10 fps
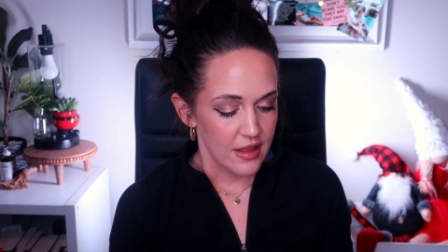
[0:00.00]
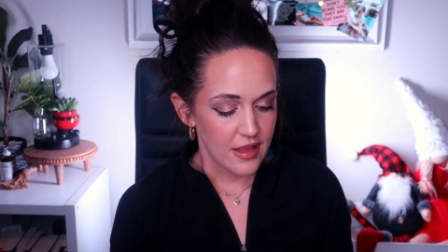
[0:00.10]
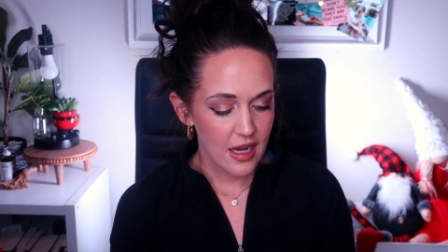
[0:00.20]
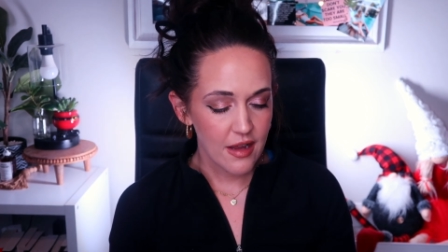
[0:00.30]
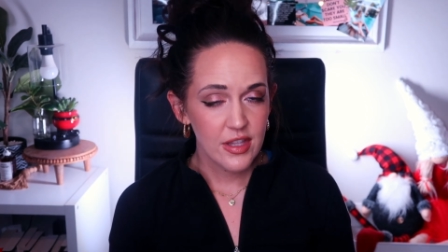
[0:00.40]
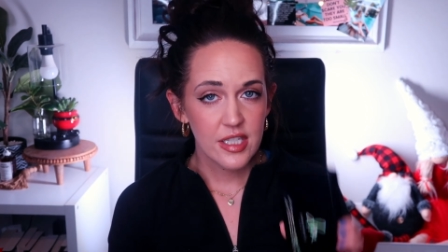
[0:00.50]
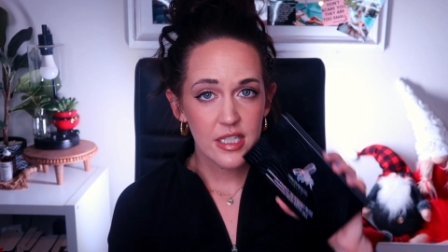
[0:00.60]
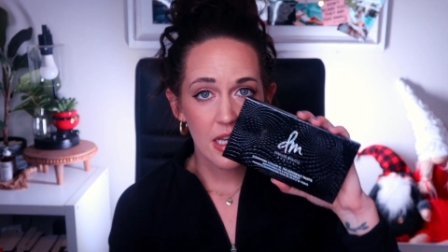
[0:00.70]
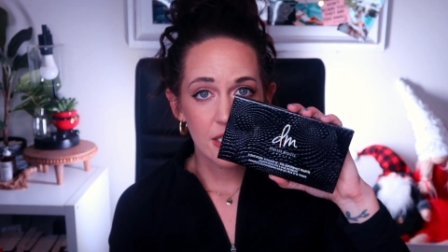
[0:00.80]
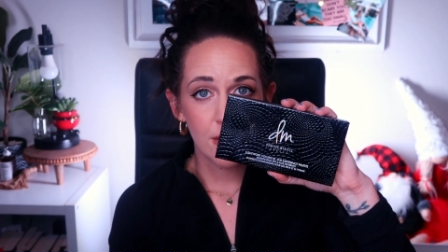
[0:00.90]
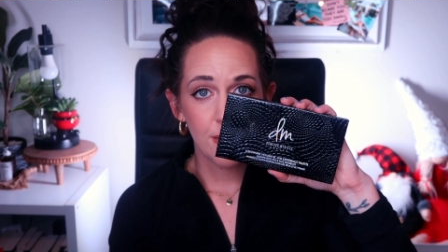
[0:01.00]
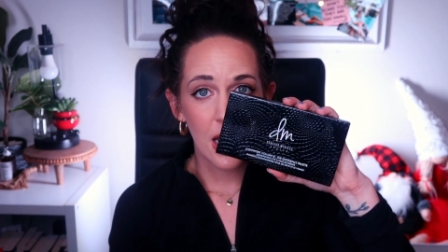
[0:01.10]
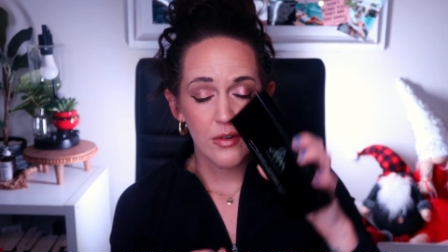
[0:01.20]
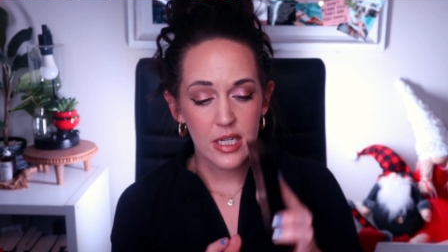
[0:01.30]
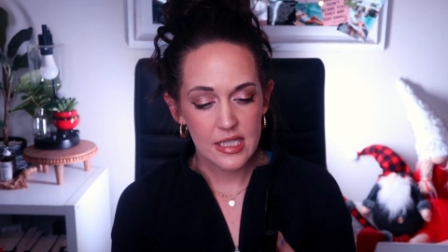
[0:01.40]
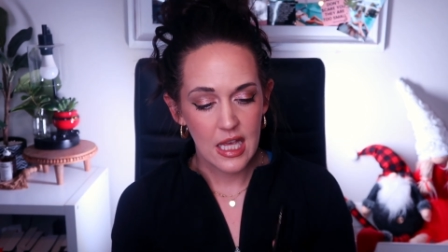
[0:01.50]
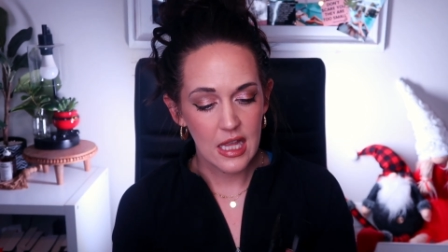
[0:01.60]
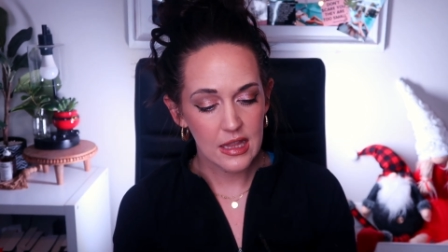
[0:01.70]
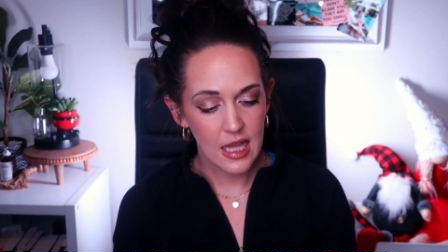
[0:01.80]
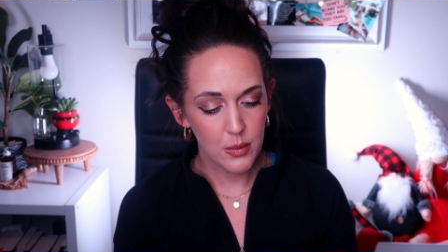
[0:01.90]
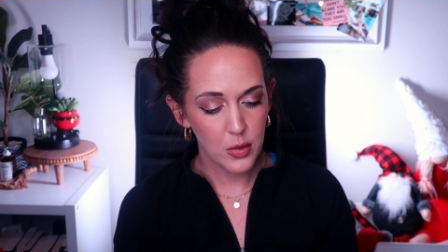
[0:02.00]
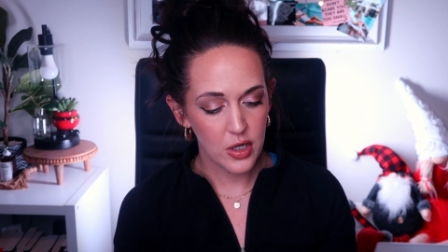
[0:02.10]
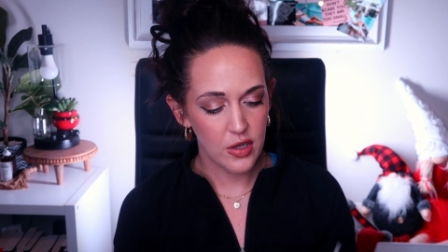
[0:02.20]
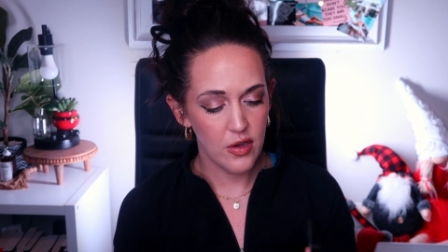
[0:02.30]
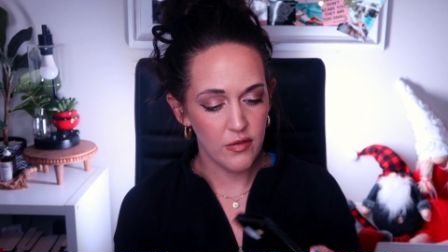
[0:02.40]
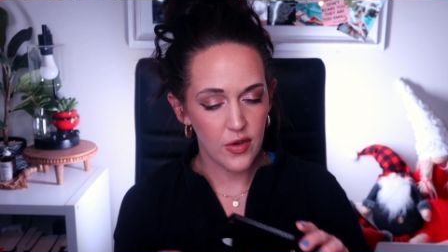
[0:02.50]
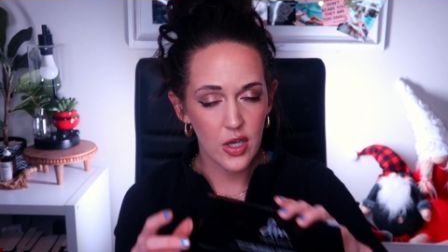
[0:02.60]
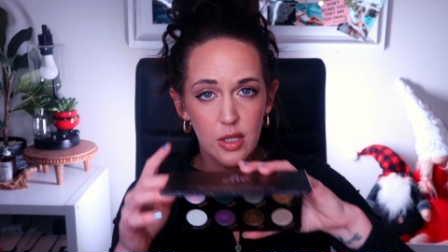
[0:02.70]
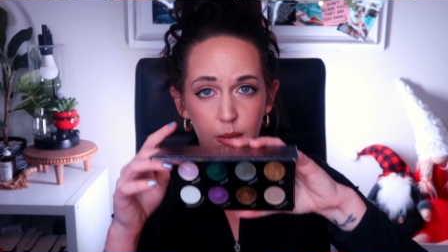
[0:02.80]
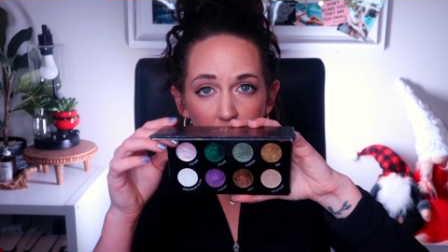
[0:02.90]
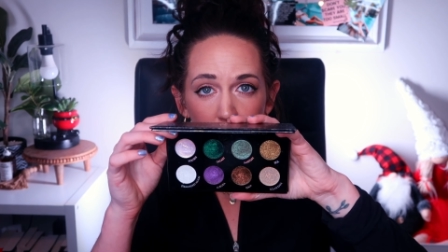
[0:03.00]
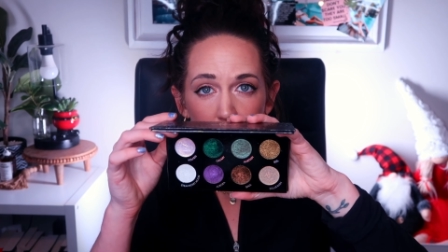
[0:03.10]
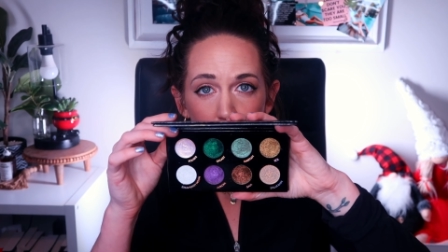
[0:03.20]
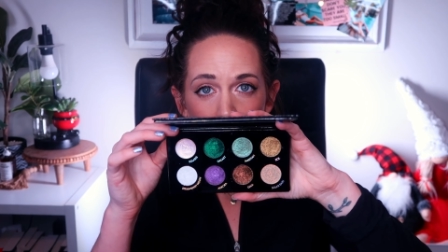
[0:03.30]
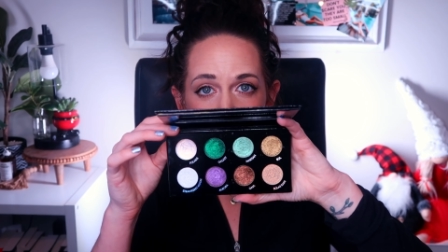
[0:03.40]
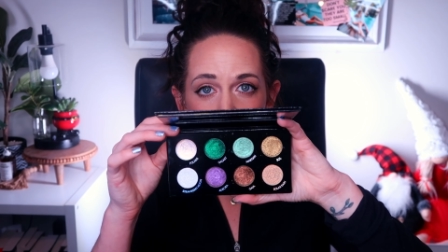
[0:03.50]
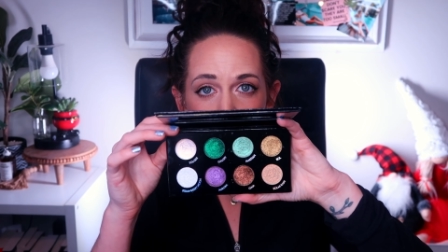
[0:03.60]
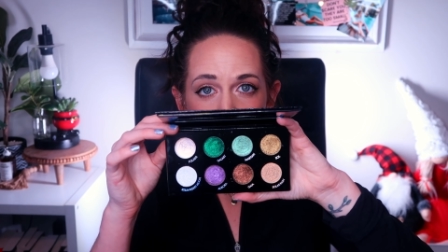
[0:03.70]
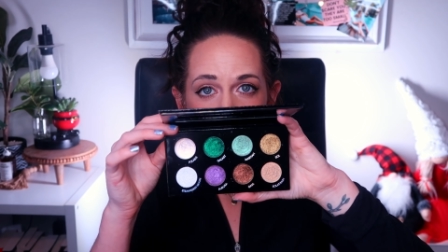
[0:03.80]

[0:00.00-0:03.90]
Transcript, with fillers: Then I have the Danessa Myricks Lightwork Volume 3,